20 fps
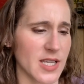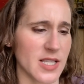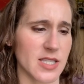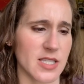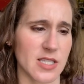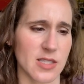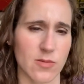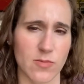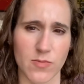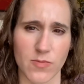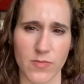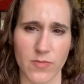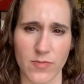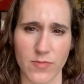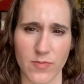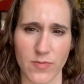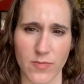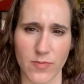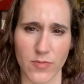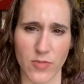It's
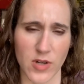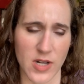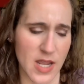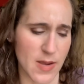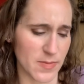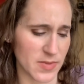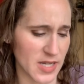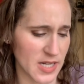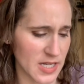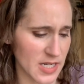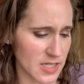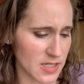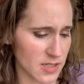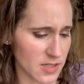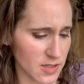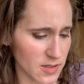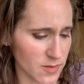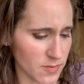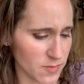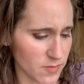pretty empty. I need to
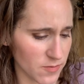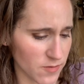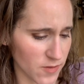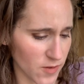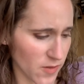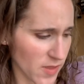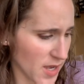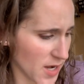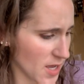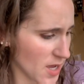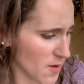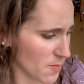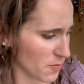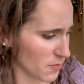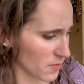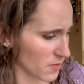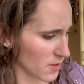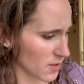fill that up.